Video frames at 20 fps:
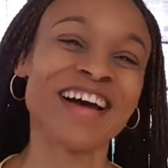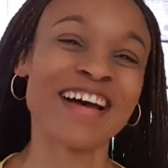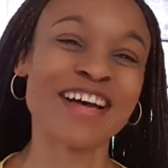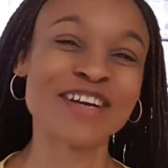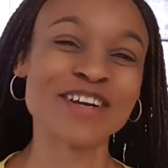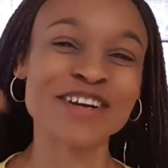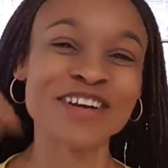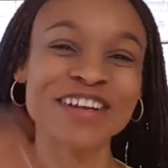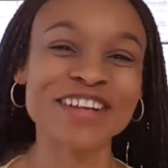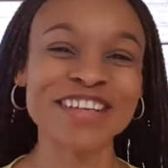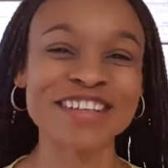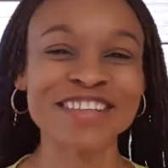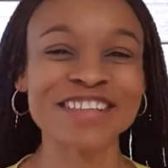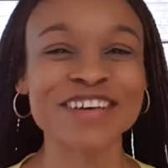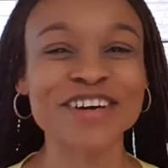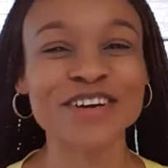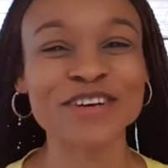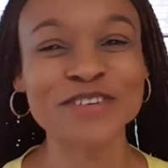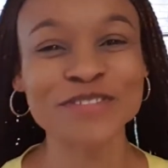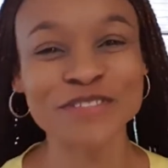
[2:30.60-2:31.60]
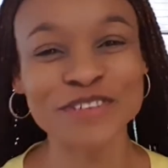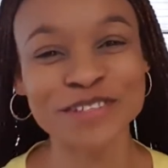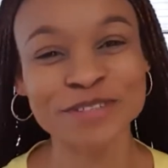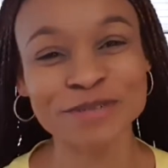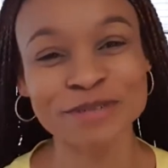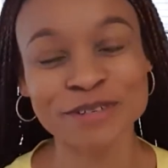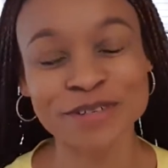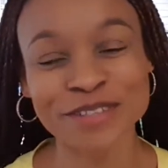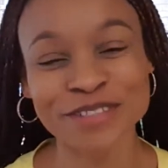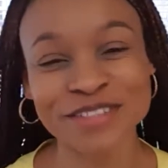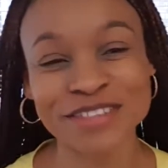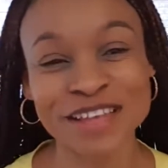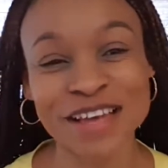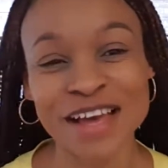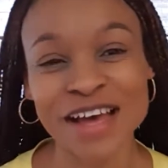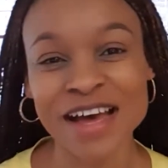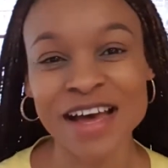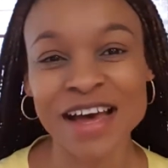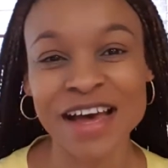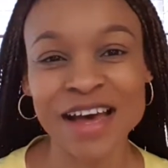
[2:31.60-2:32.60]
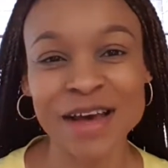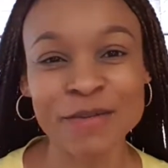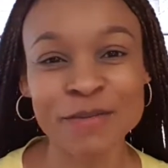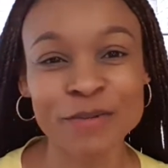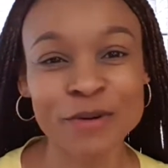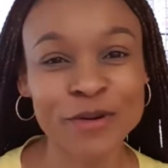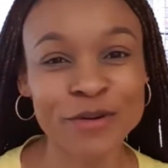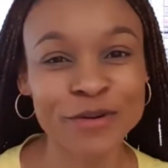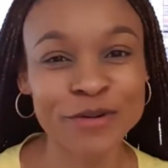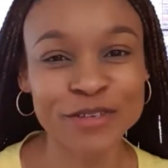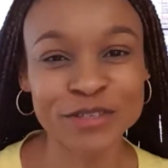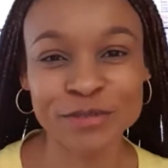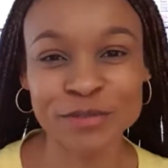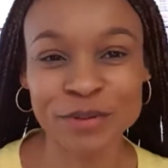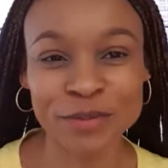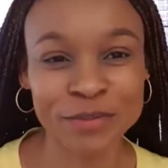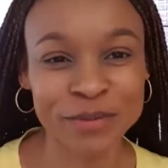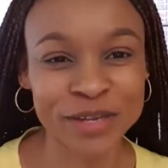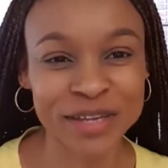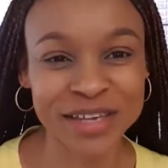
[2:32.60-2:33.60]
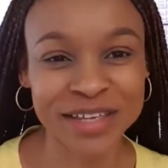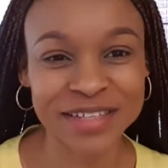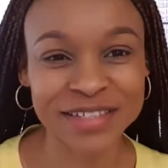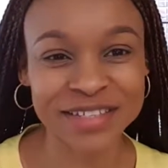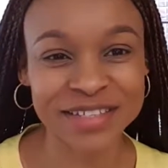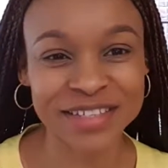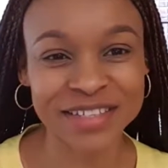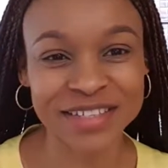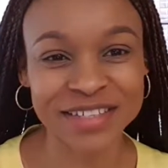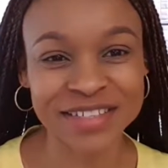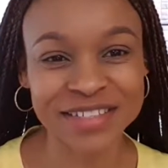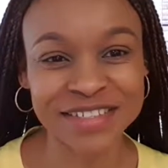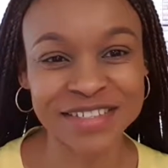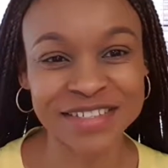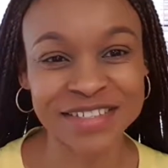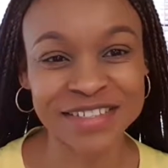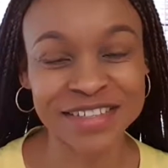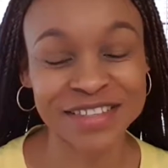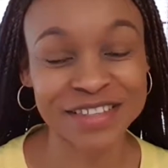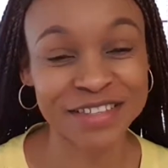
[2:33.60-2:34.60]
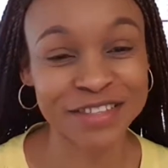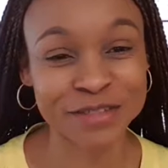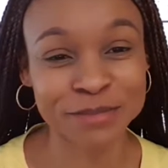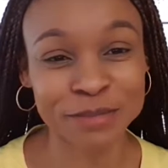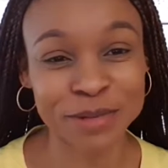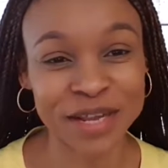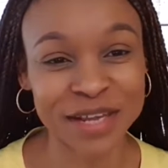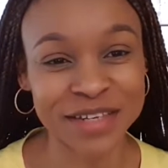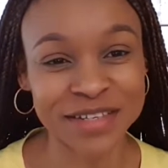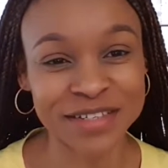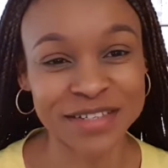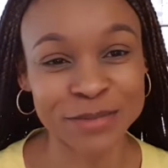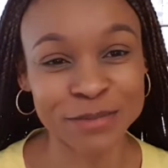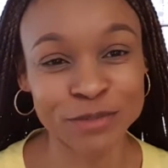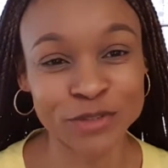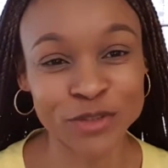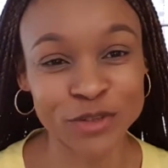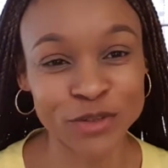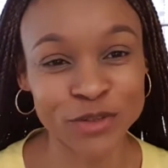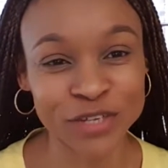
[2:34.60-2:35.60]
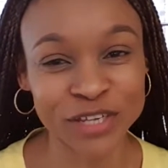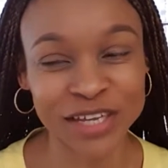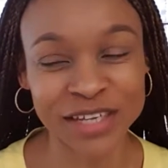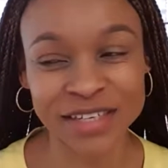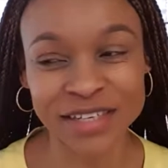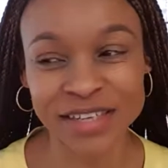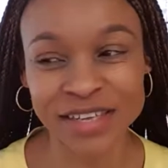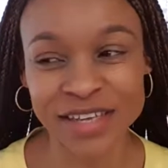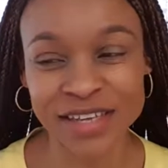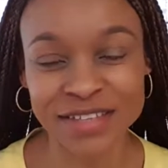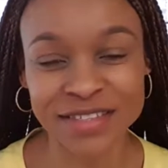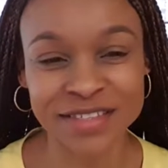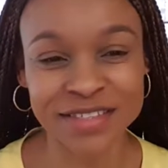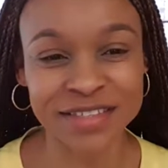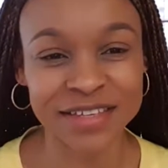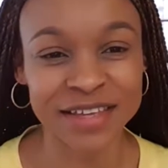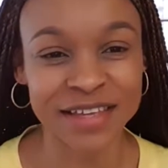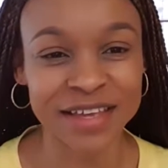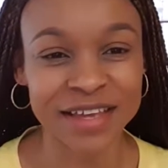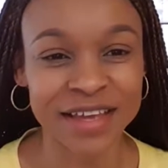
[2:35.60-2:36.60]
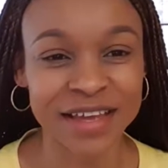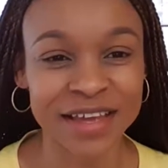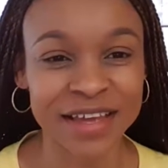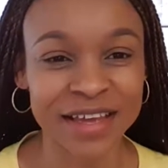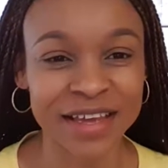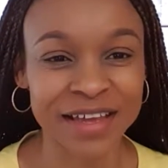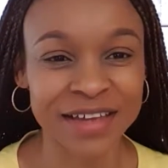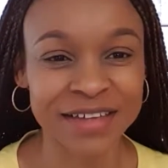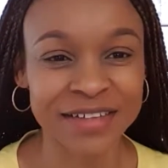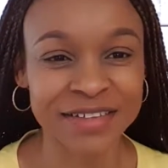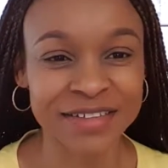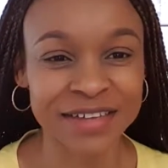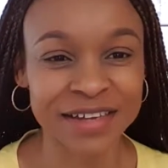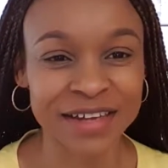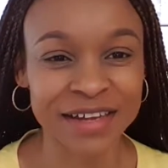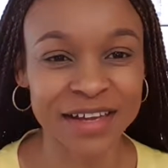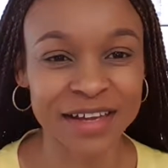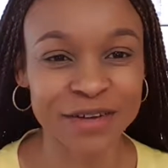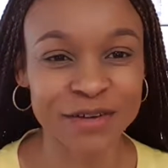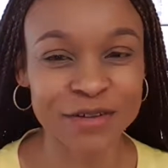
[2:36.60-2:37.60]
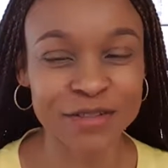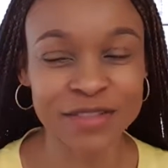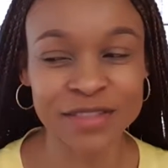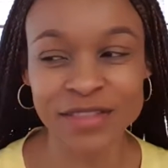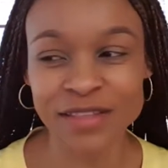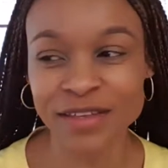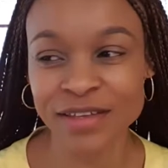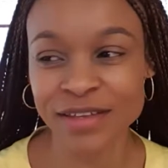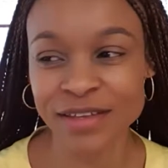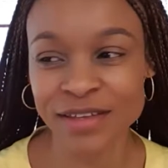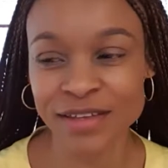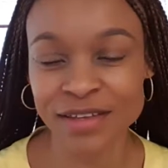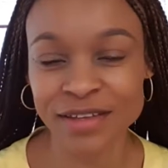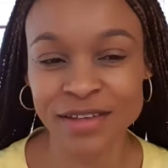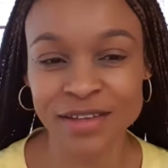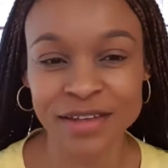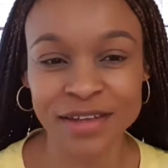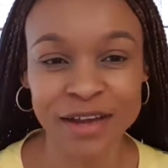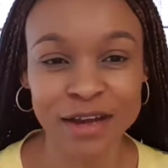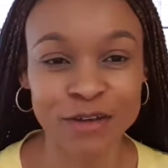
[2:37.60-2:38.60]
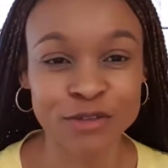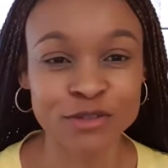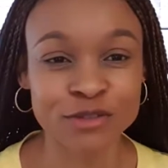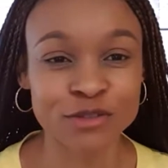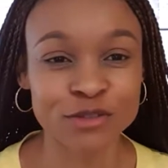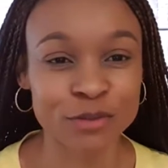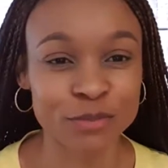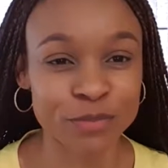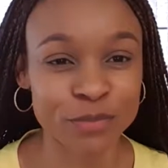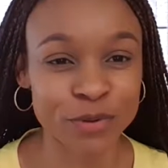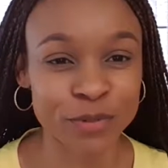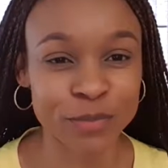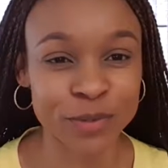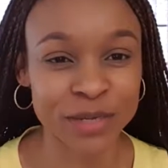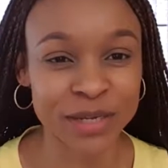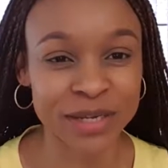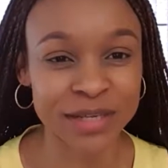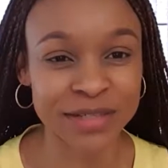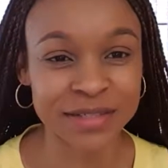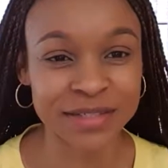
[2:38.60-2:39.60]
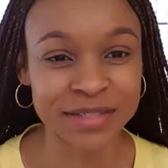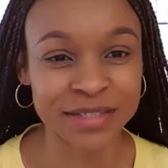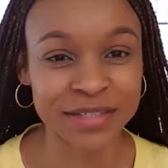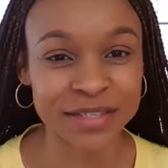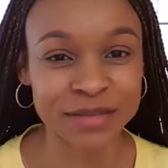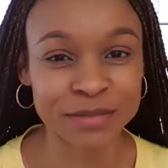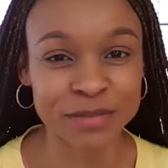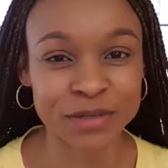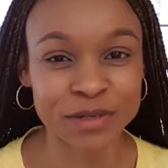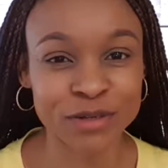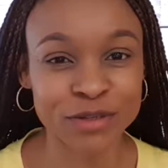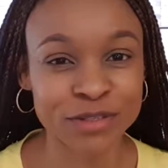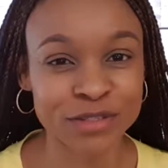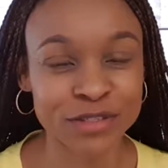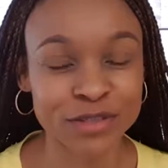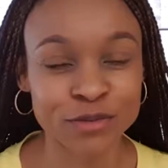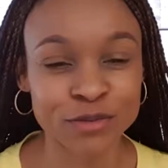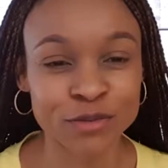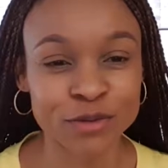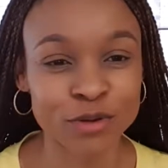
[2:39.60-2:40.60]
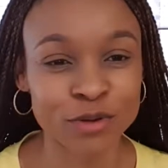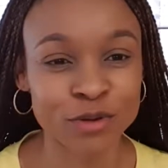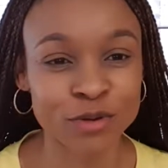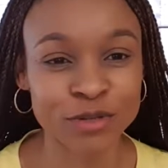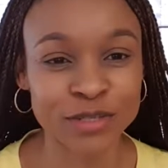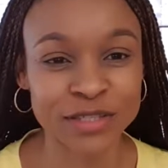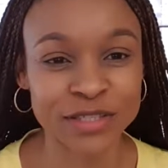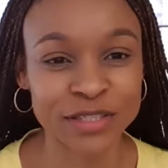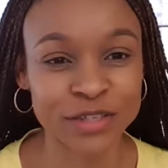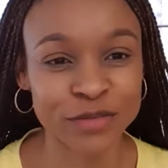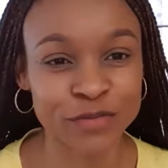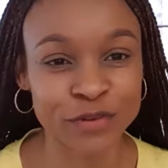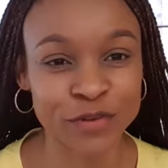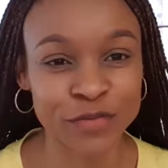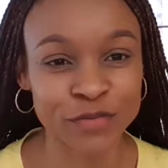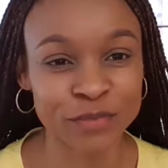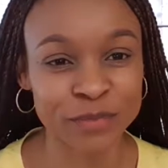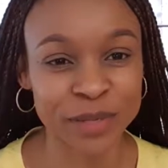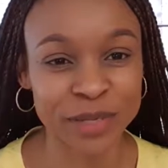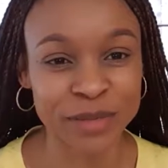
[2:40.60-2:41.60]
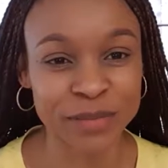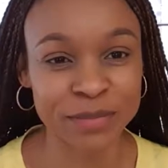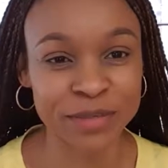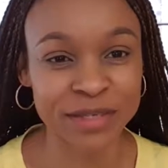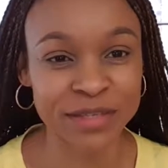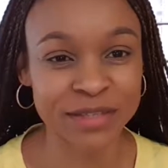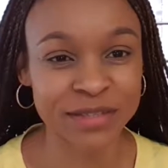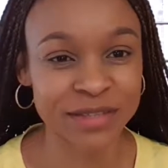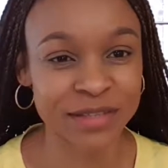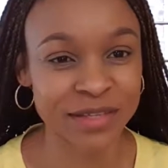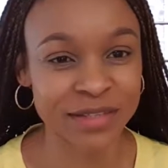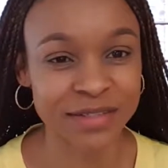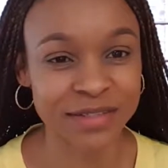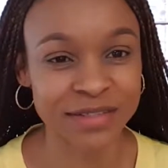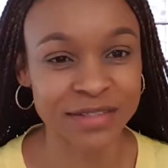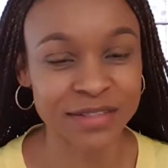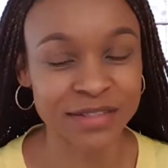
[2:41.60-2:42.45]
call it the obvious because I'm always propagating it, this plant. I'm sure you can guess. And I don't think I'll stop propagating it because it will always give off babies and